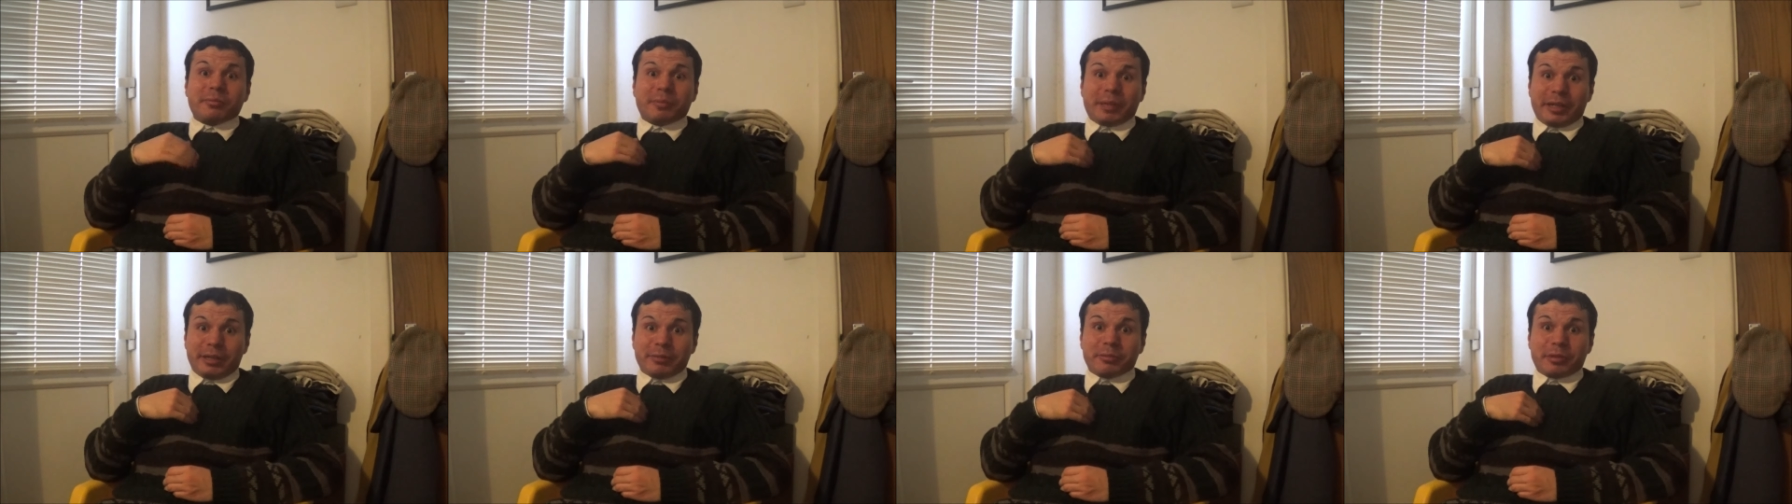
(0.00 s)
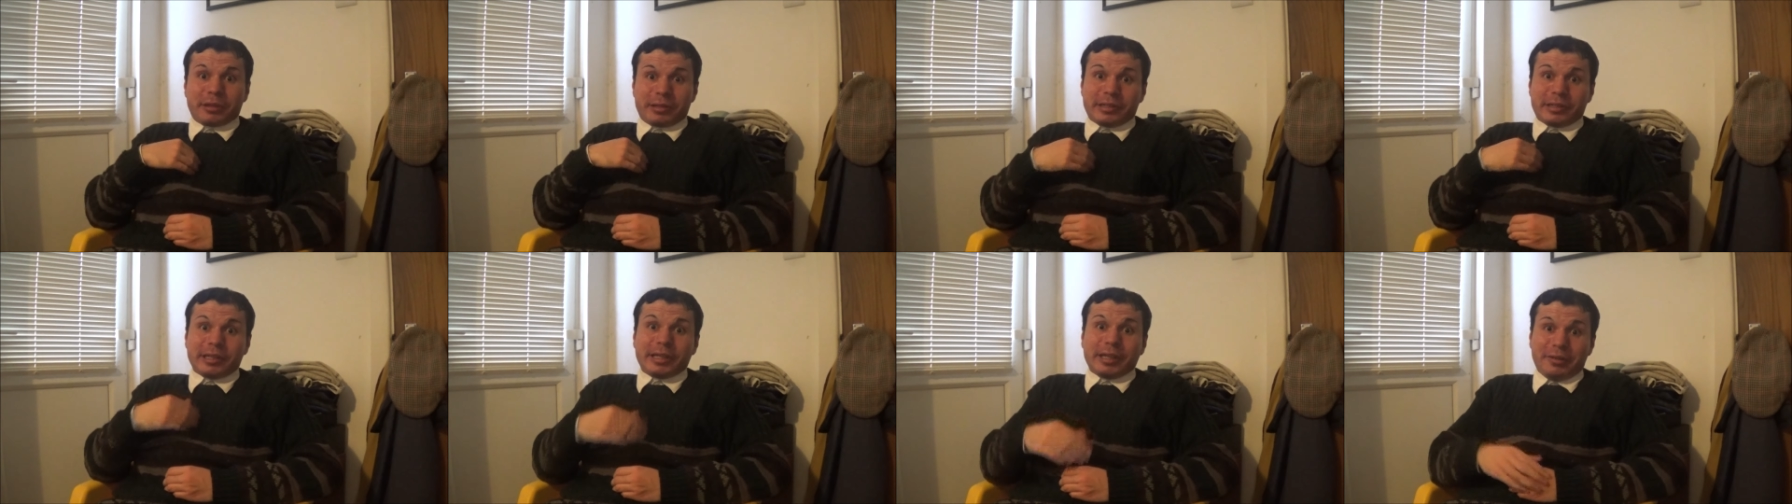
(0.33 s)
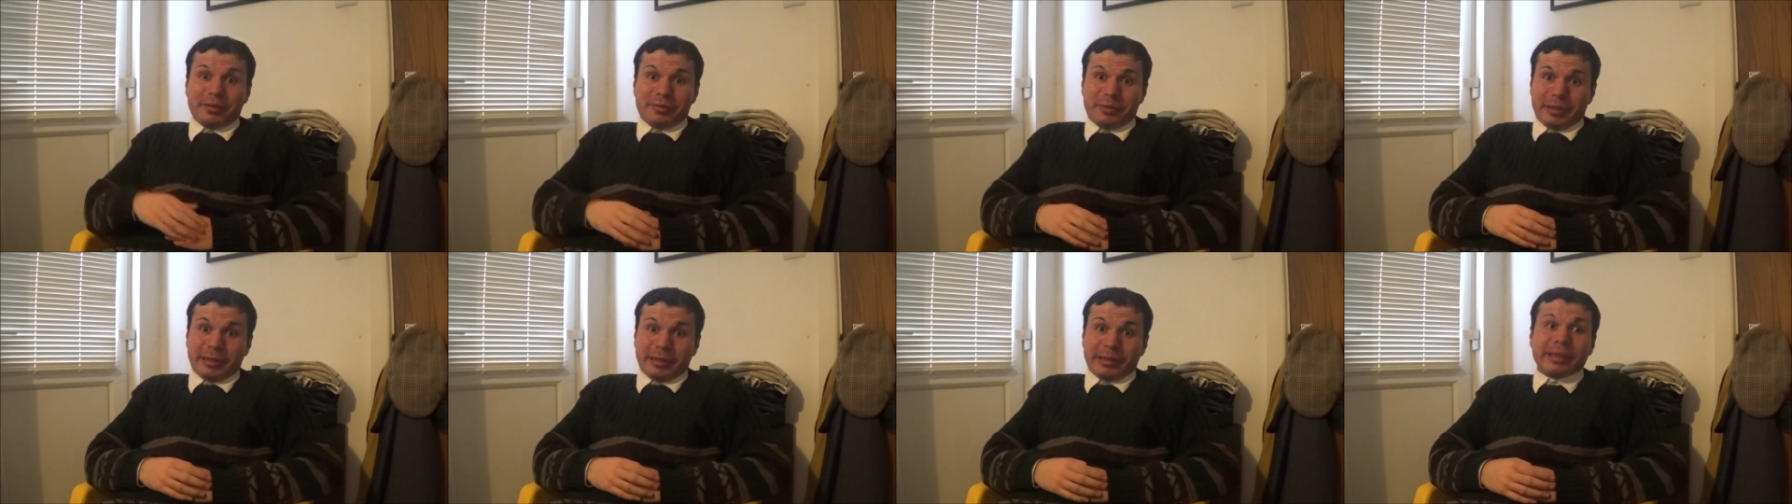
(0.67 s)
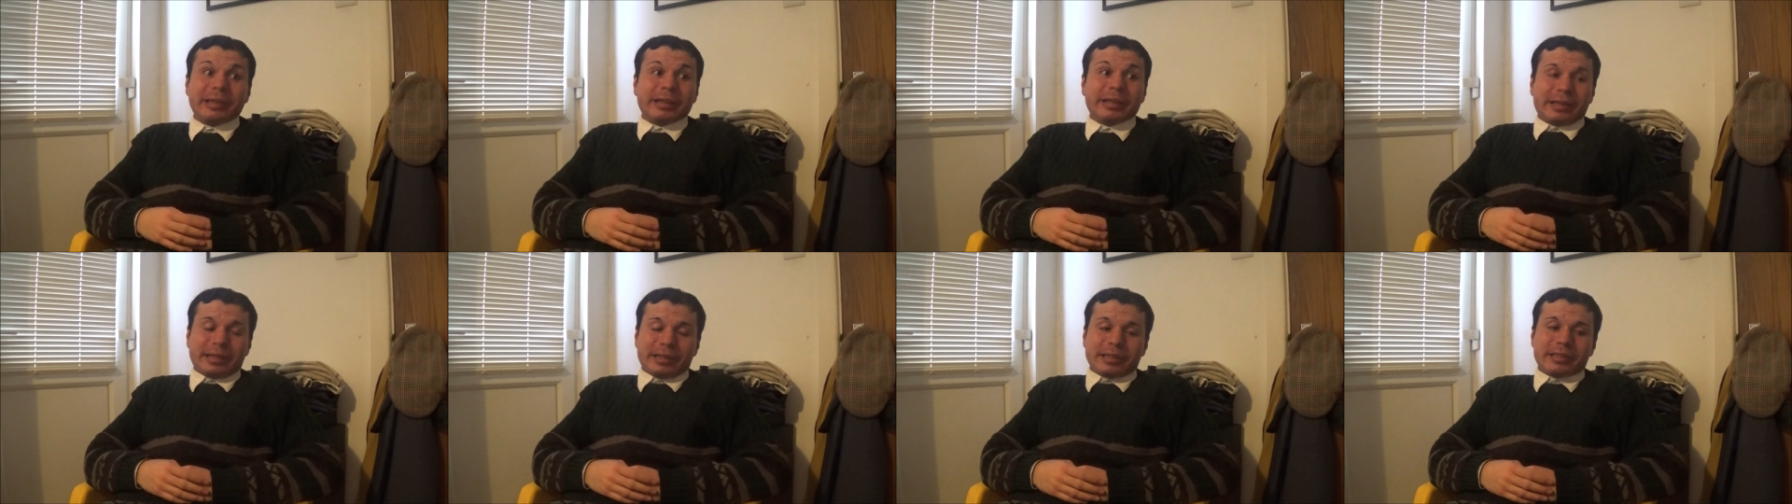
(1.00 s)
me receiving
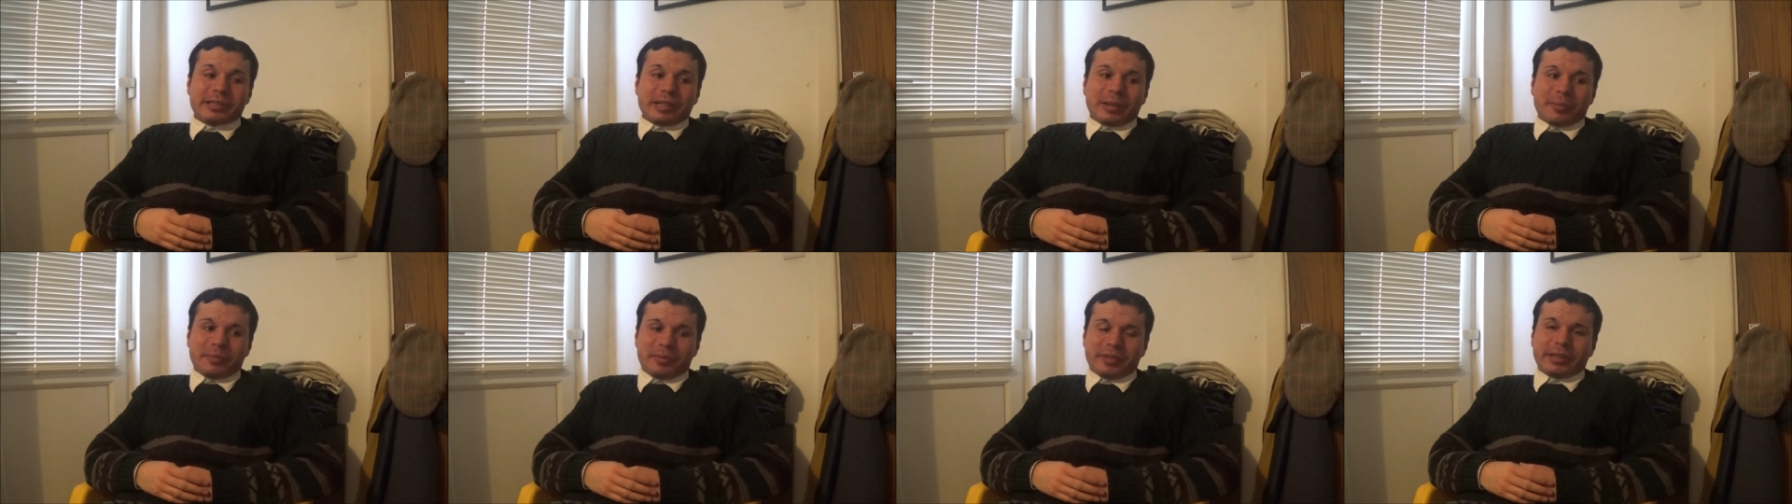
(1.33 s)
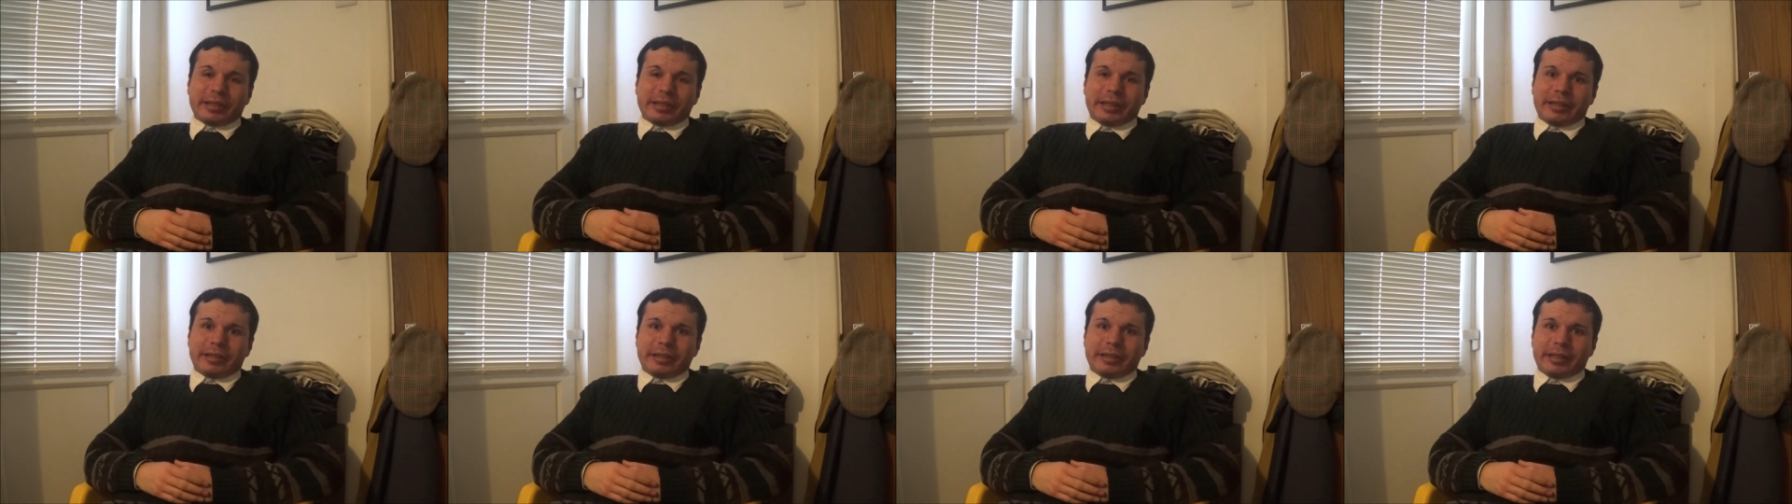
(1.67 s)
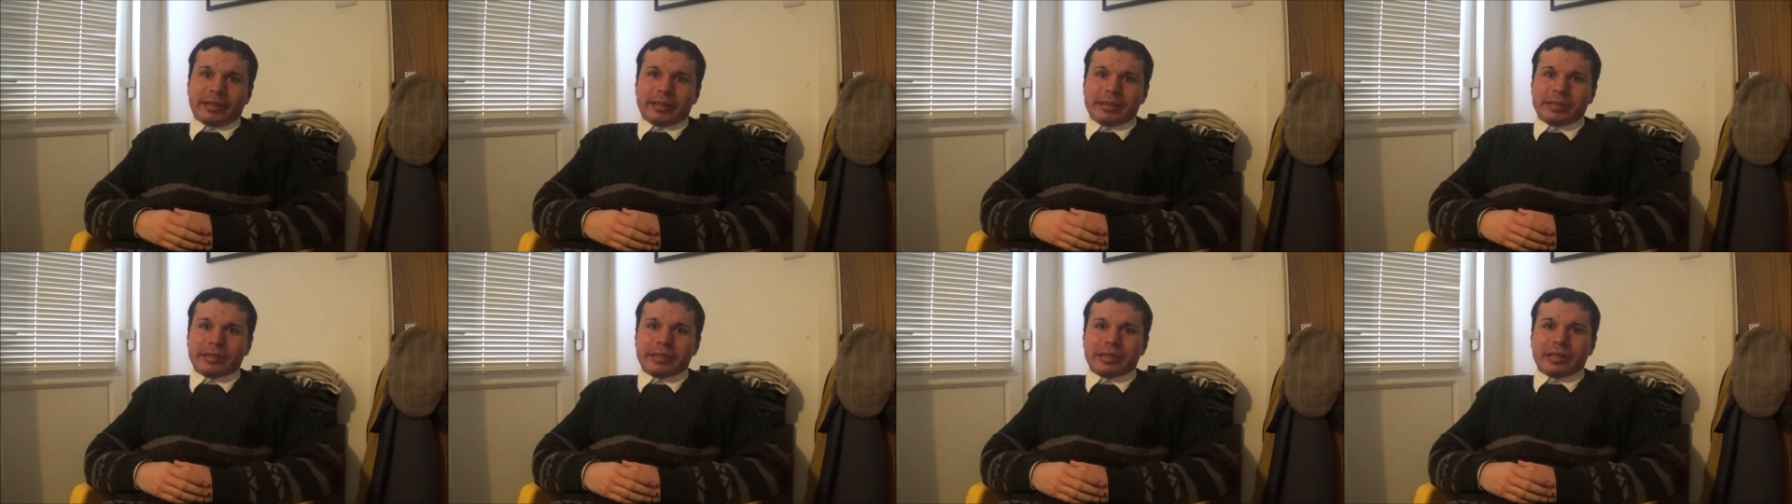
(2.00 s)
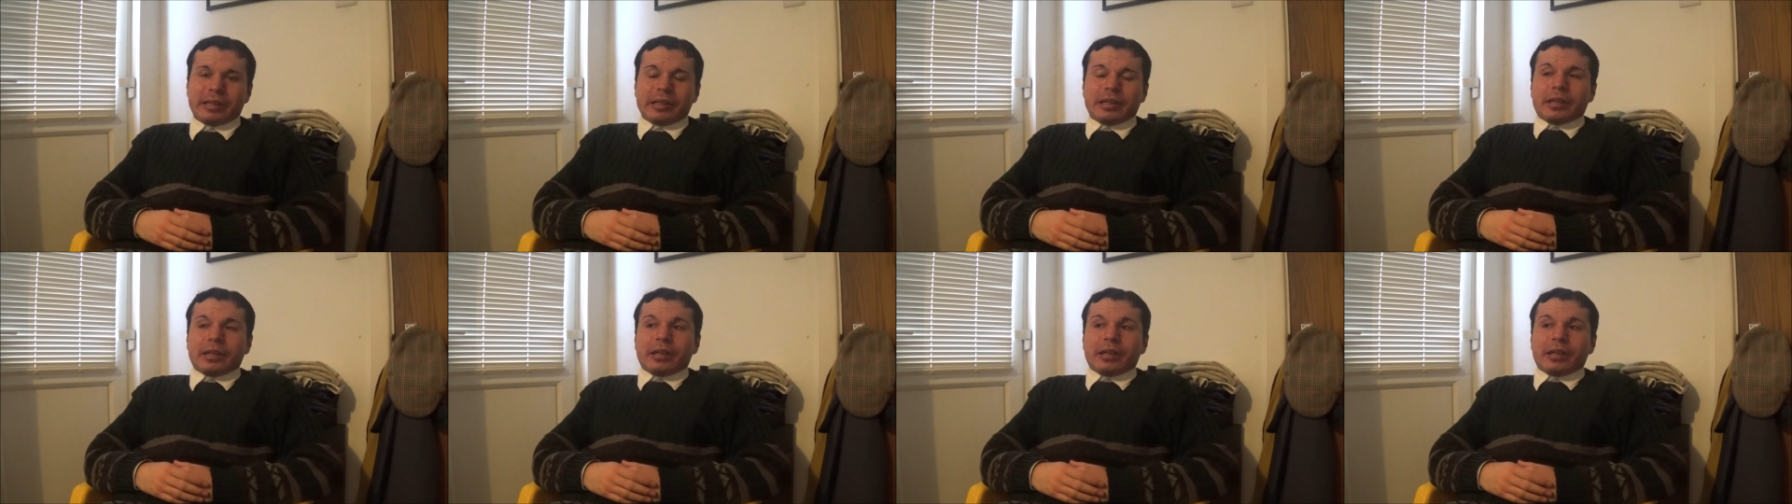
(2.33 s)
something like this.